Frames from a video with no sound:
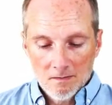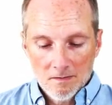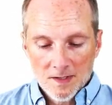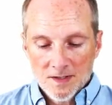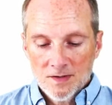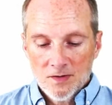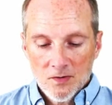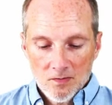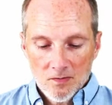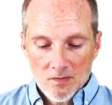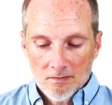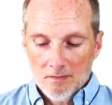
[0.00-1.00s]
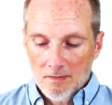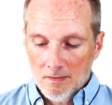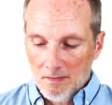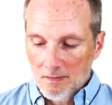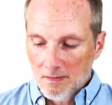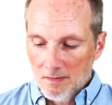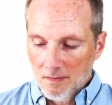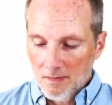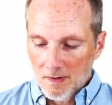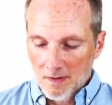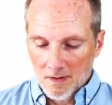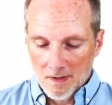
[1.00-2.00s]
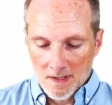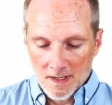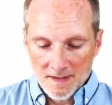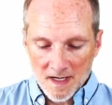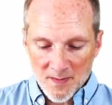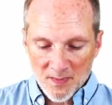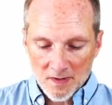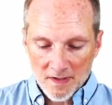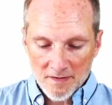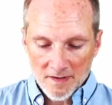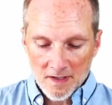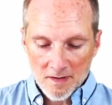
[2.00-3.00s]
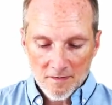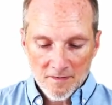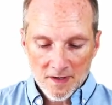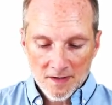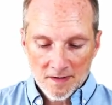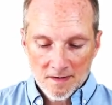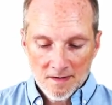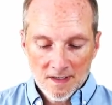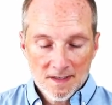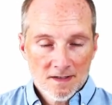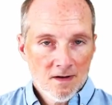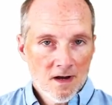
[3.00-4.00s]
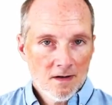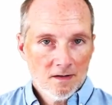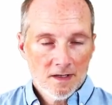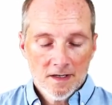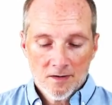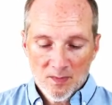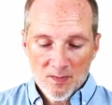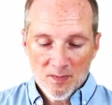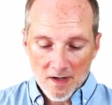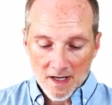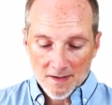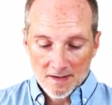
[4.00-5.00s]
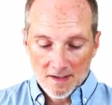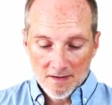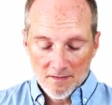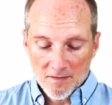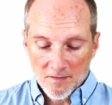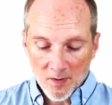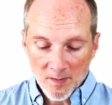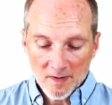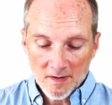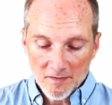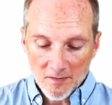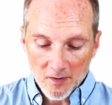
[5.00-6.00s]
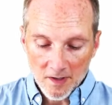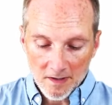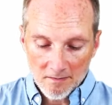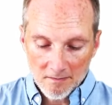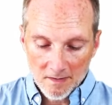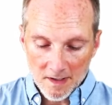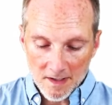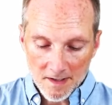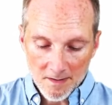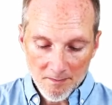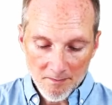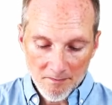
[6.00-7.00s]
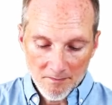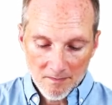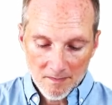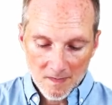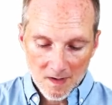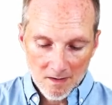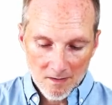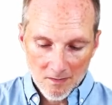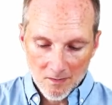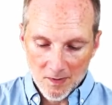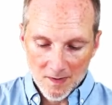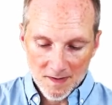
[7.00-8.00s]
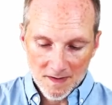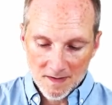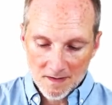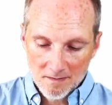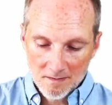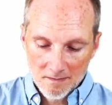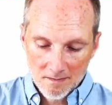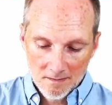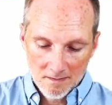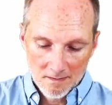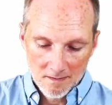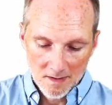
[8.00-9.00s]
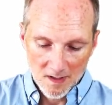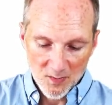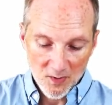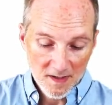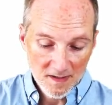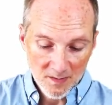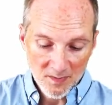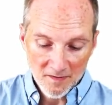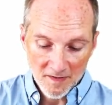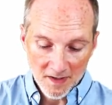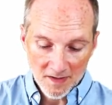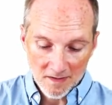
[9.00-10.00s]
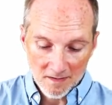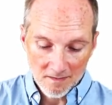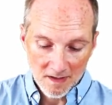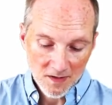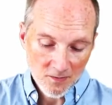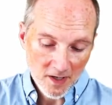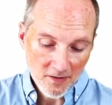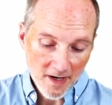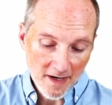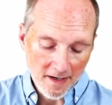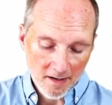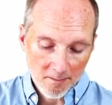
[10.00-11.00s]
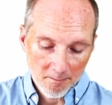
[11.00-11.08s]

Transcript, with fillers: let's do an example of another function that's nonlinear, but I'll actually give the formula for it. Um, well, this is a pretty simple function. It's quadratic.